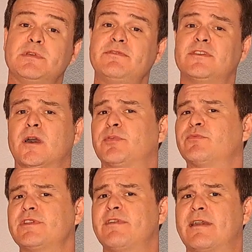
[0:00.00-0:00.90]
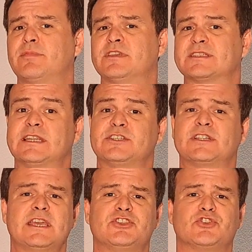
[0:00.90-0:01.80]
beefing up and revamping its
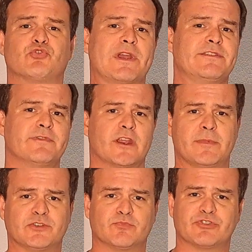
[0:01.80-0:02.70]
legislation around environmental